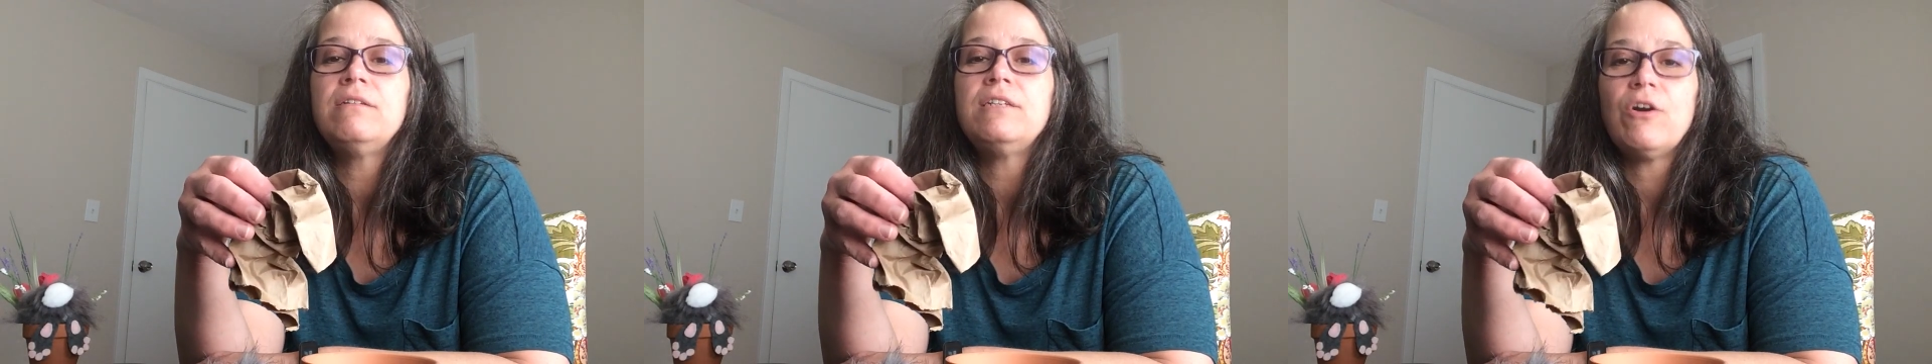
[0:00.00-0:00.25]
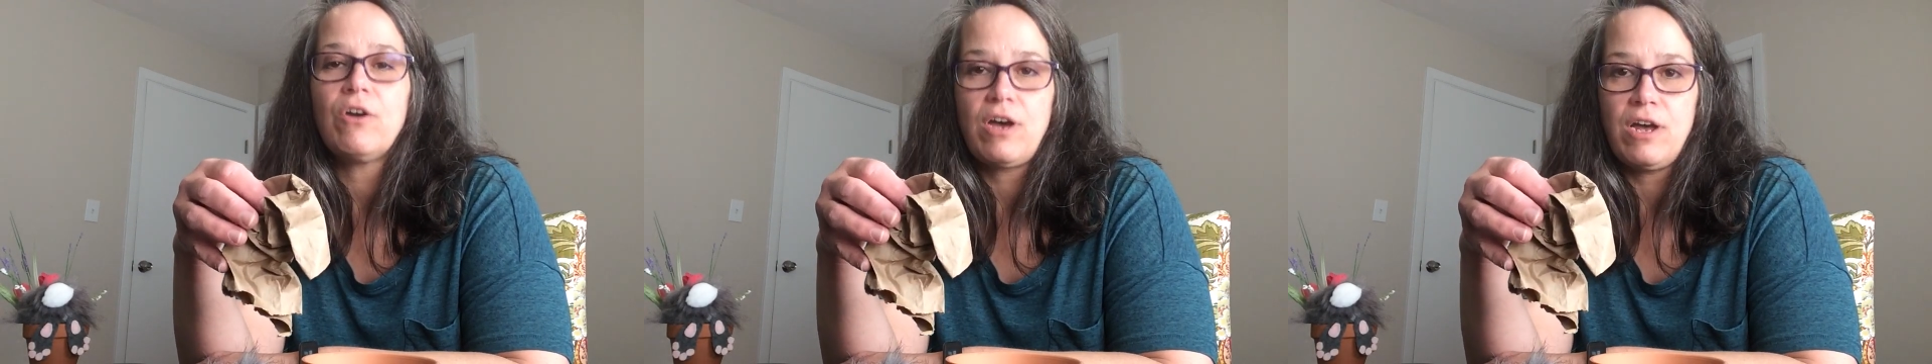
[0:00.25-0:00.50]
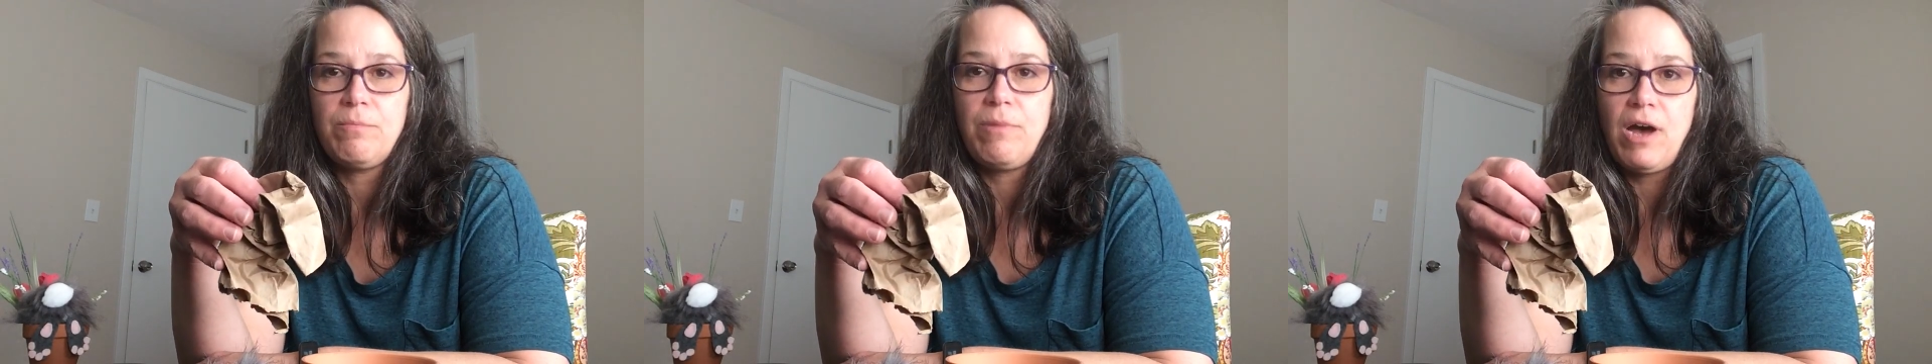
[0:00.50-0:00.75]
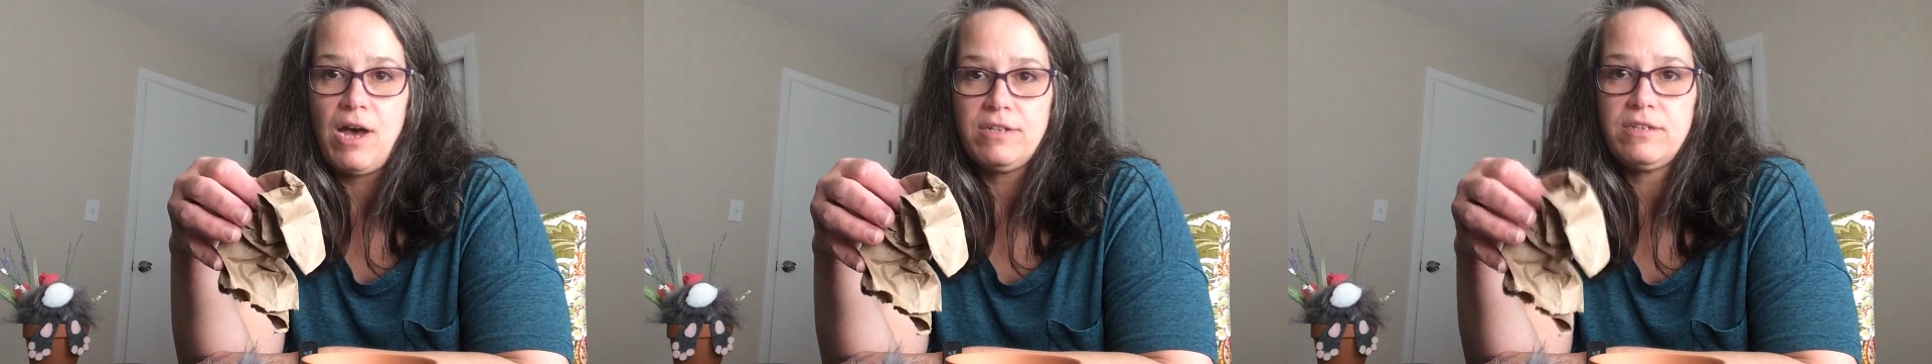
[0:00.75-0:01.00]
terracotta
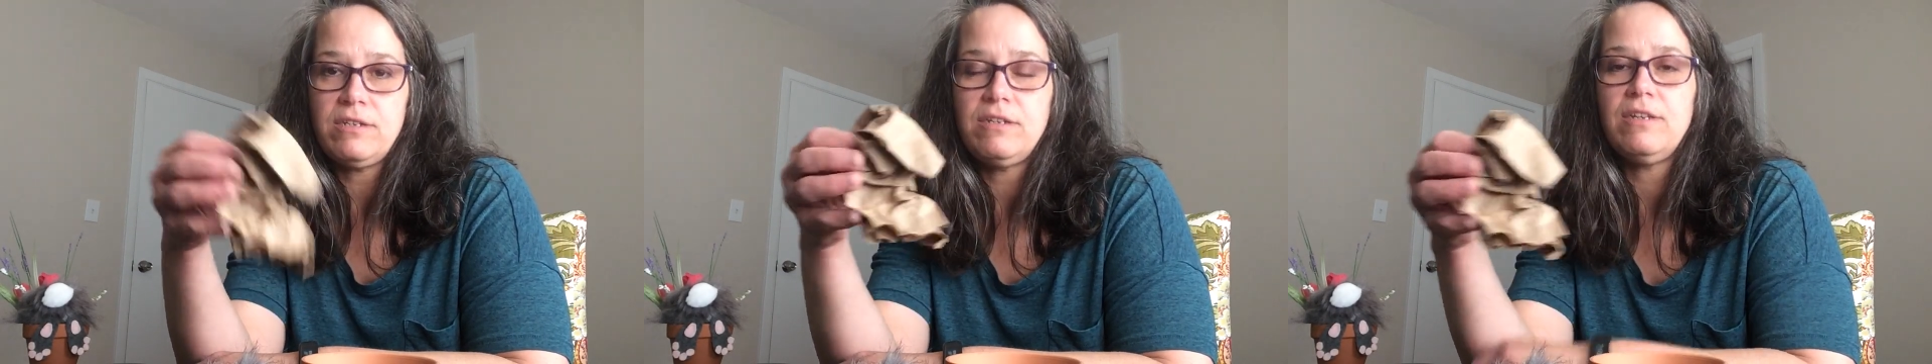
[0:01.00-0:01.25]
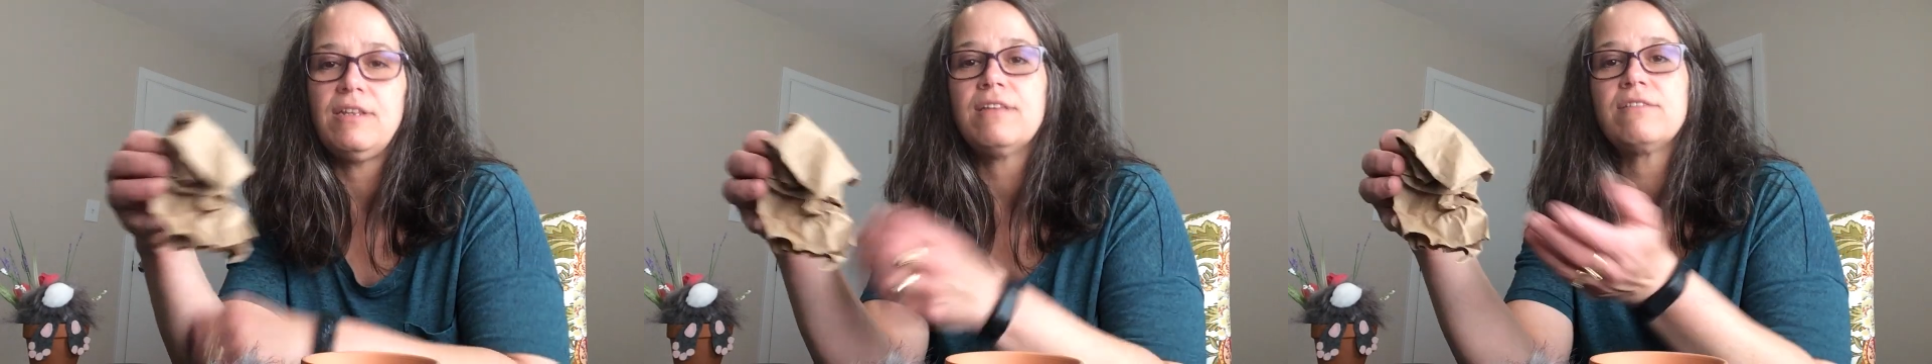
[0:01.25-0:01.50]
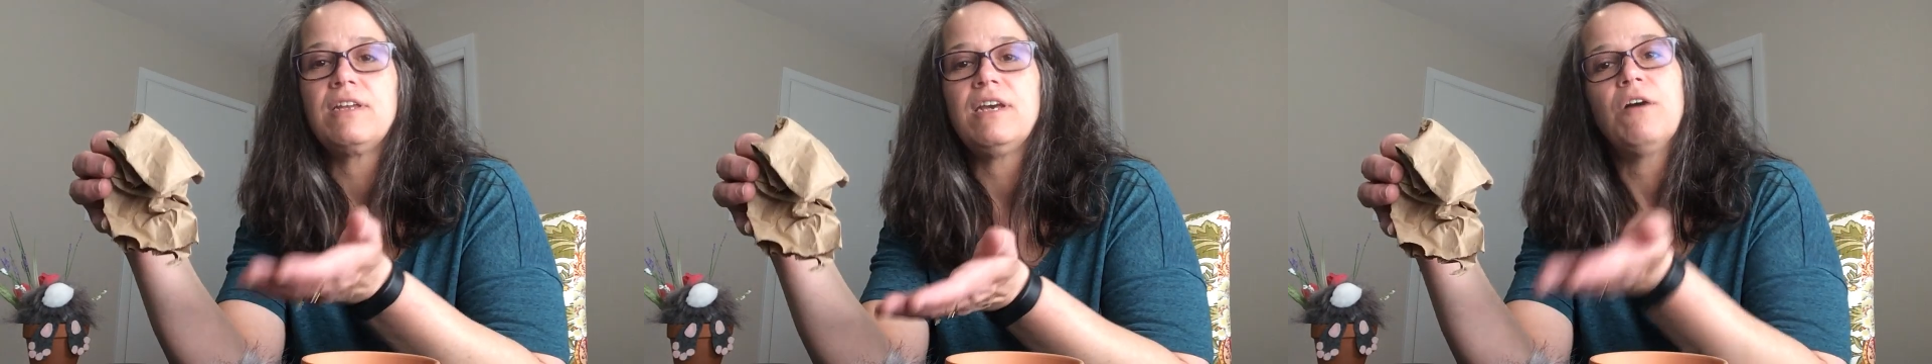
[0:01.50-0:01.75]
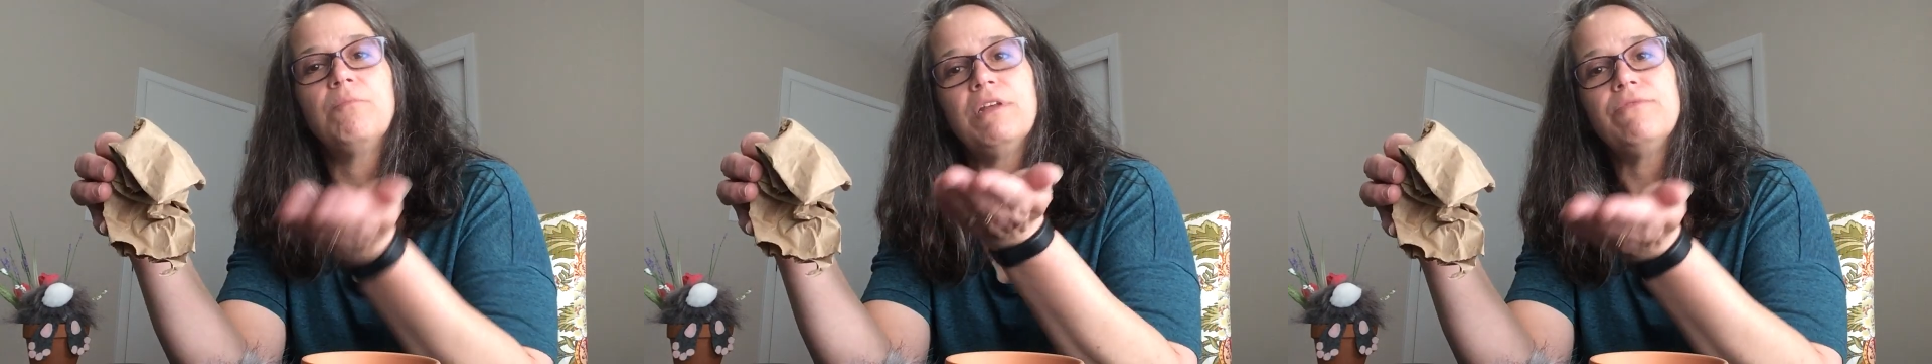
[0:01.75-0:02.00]
pot, and that's going to help